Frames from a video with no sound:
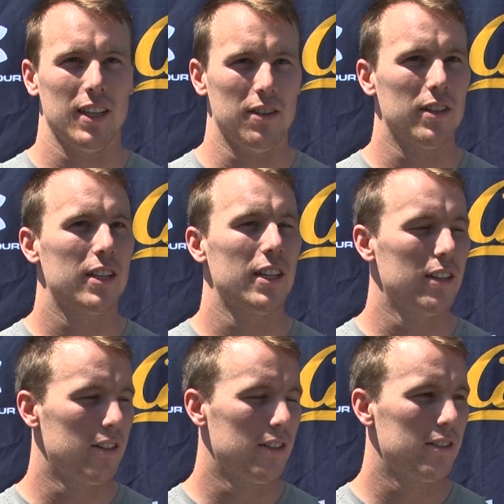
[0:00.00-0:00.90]
even
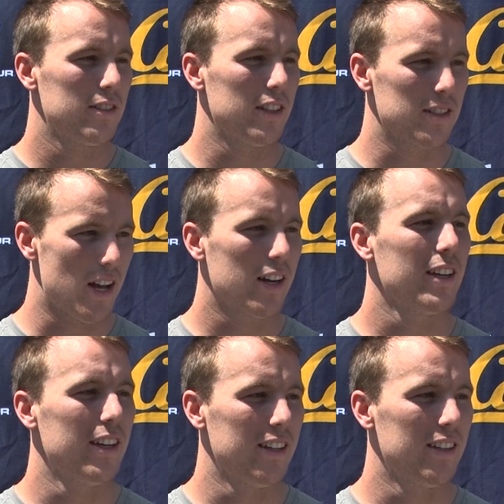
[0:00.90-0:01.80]
keel. Let's
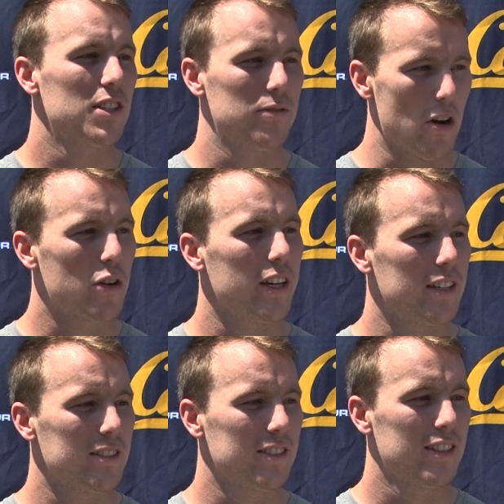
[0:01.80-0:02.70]
lock in. Let's
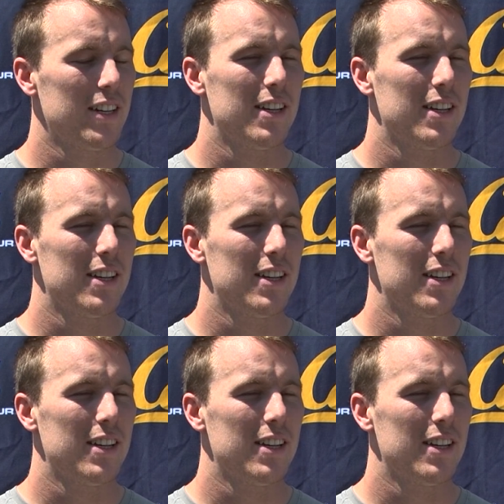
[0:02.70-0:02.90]
focus.